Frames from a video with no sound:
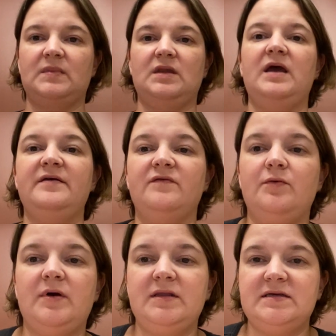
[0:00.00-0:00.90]
Hi
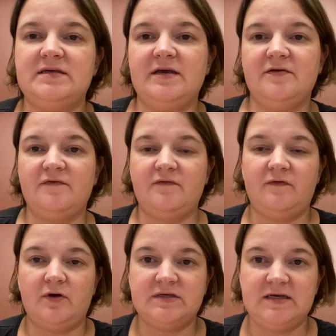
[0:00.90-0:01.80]
everyone, Lisa here from
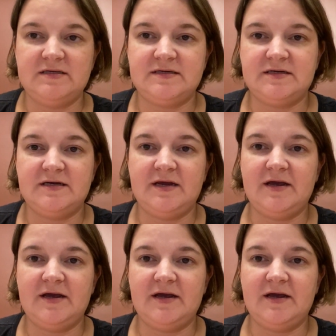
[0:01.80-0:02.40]
Flosstube Stitching.